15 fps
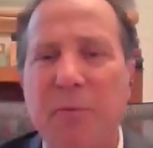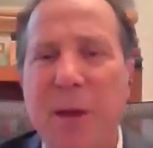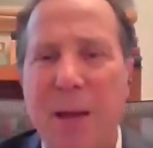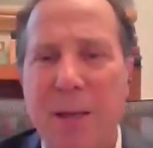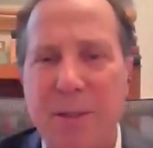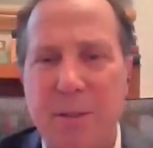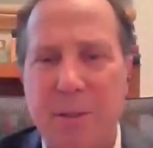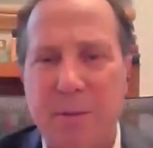
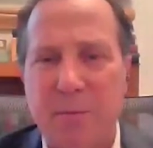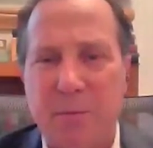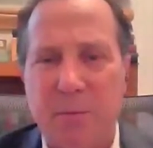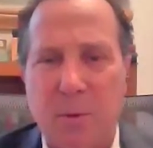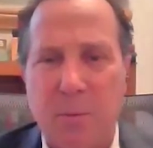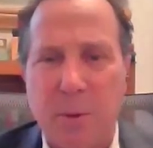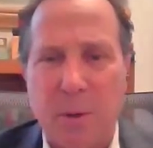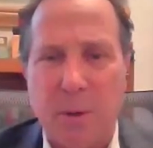facet of
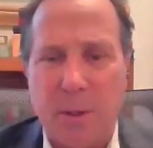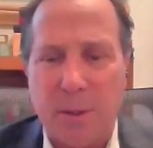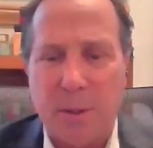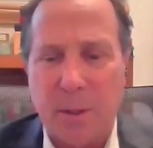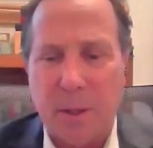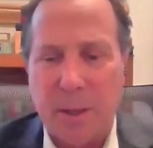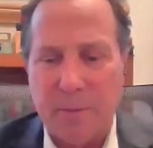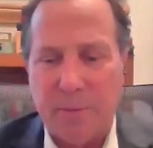
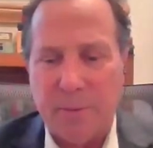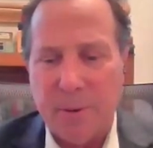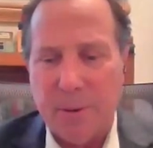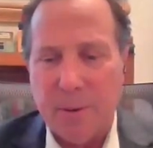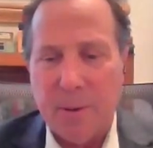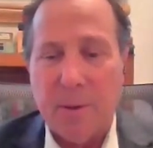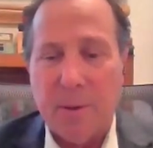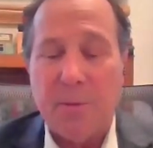American life.
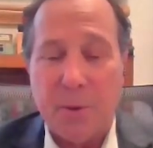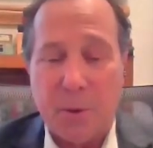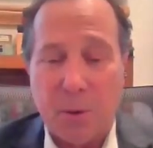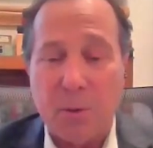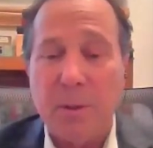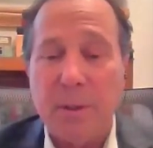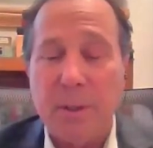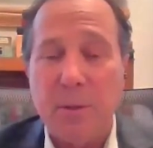
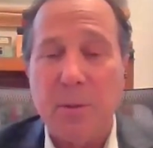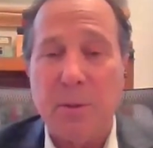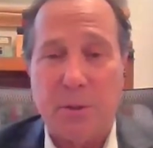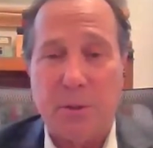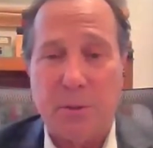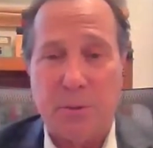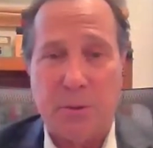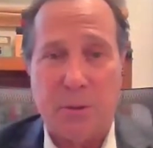There are legal
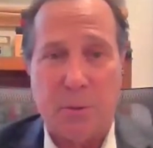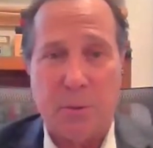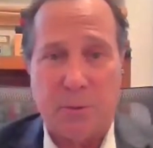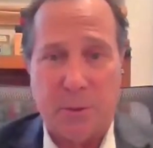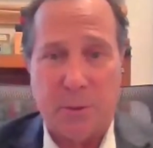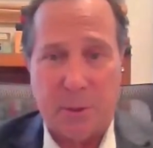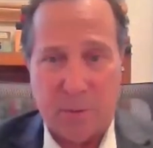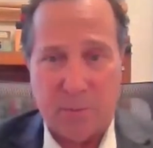issues here
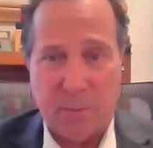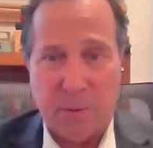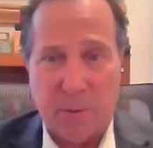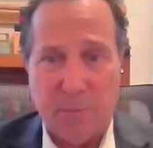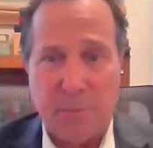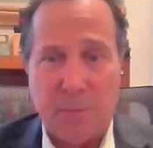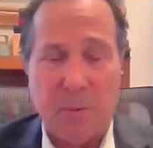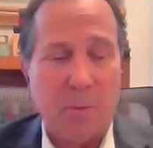with the
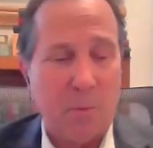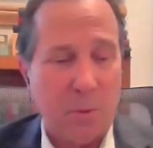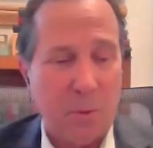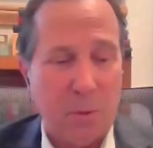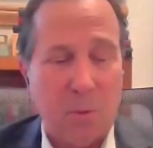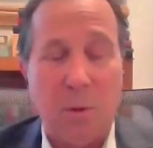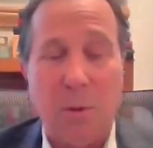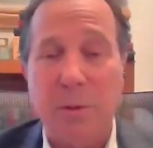government,
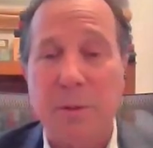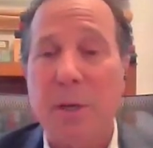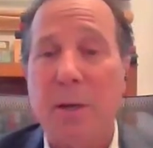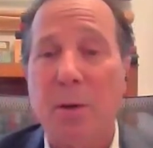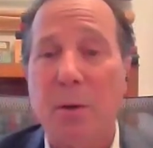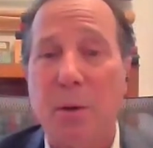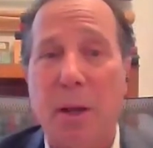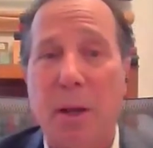on
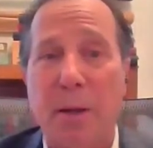Title